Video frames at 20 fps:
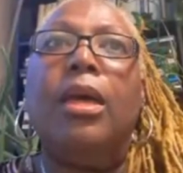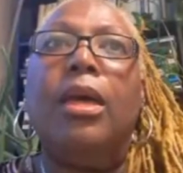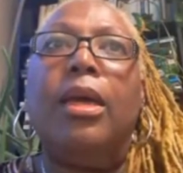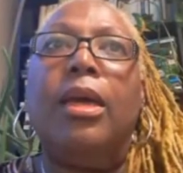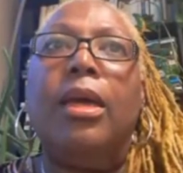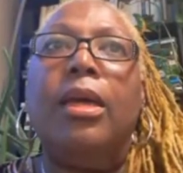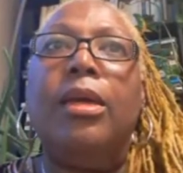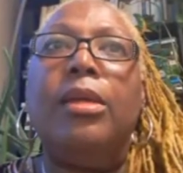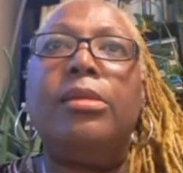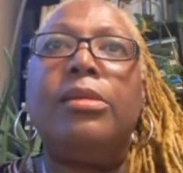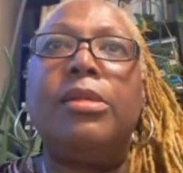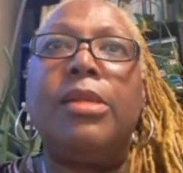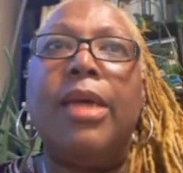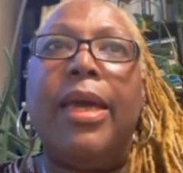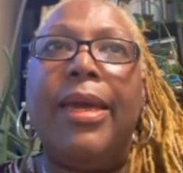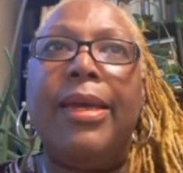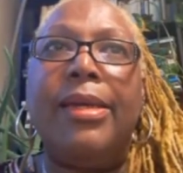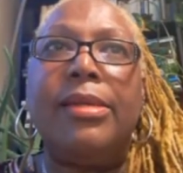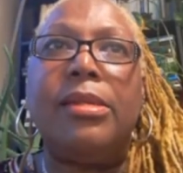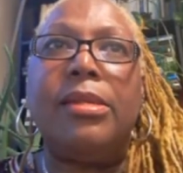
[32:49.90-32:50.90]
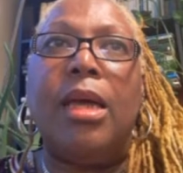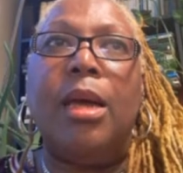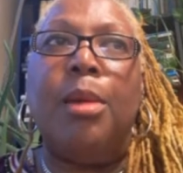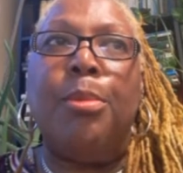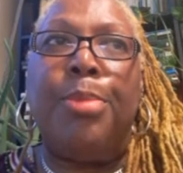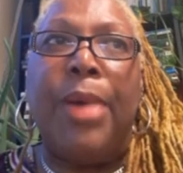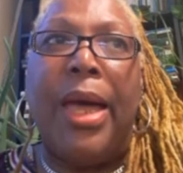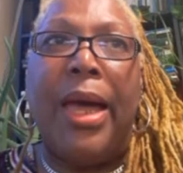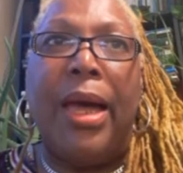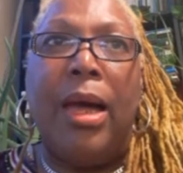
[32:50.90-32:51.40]
It takes
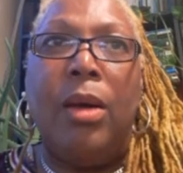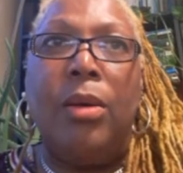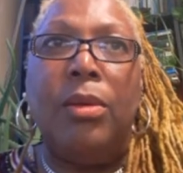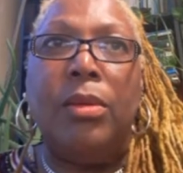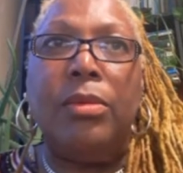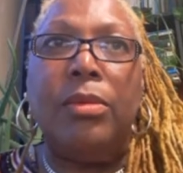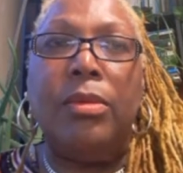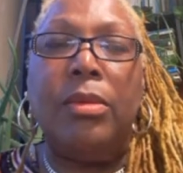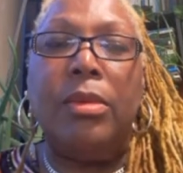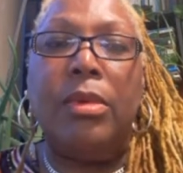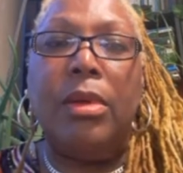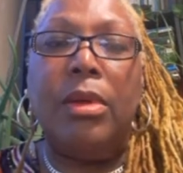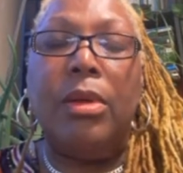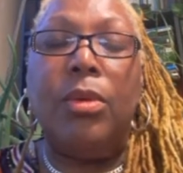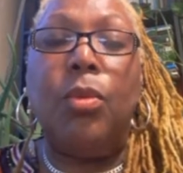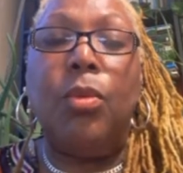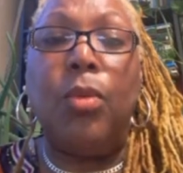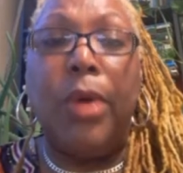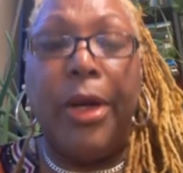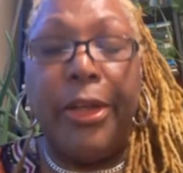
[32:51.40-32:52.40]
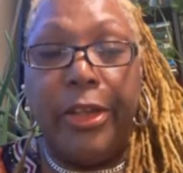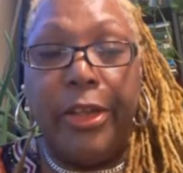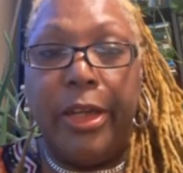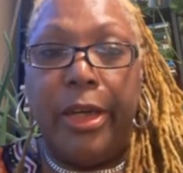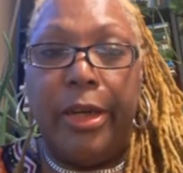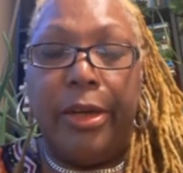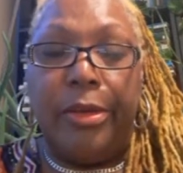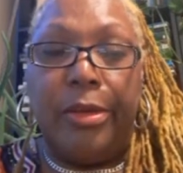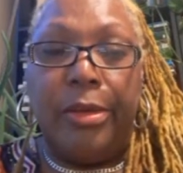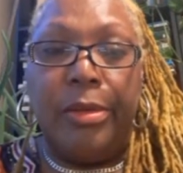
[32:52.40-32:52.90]
about one
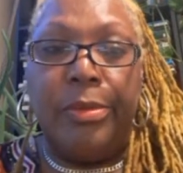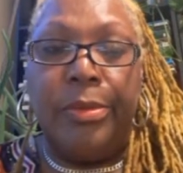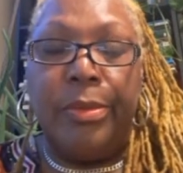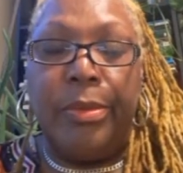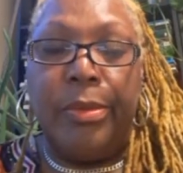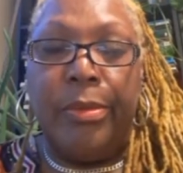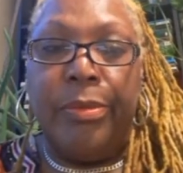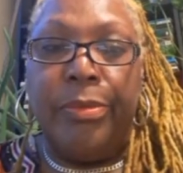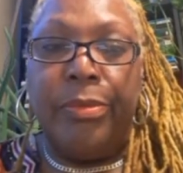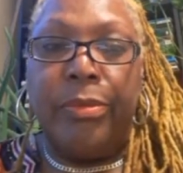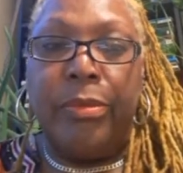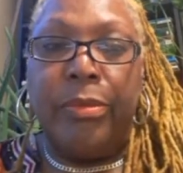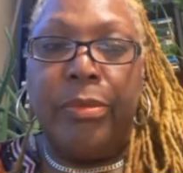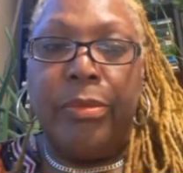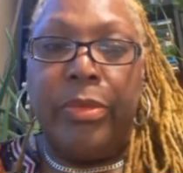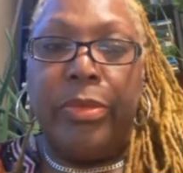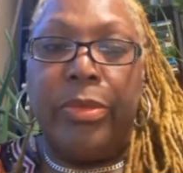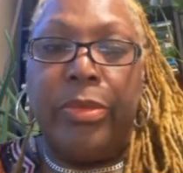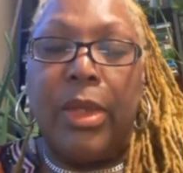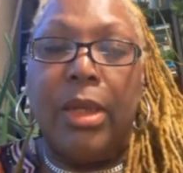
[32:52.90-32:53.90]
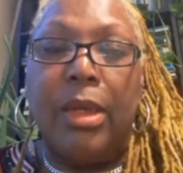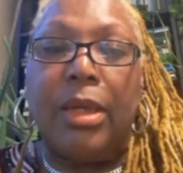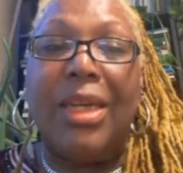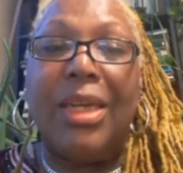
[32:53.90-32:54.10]
year. Whoa.